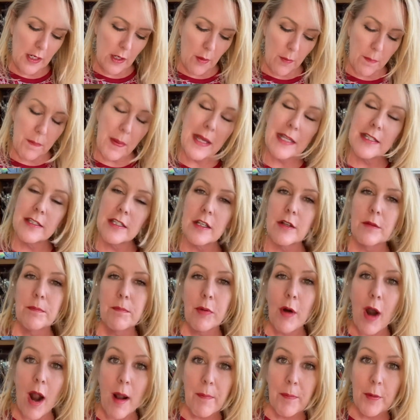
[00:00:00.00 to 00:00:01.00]
basic
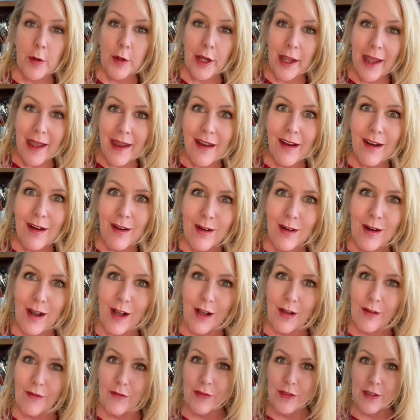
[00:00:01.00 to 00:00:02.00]
proper care
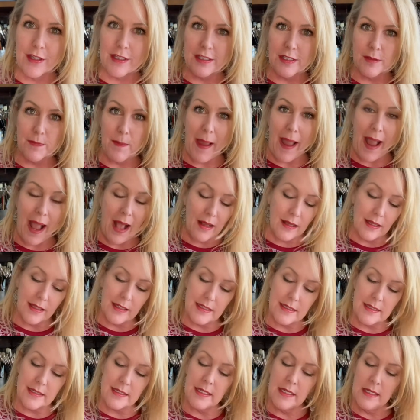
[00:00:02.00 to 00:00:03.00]
of this
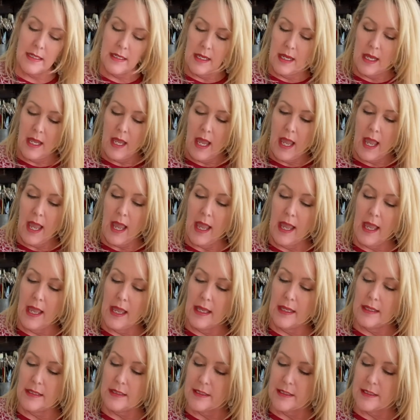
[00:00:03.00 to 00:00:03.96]
palette and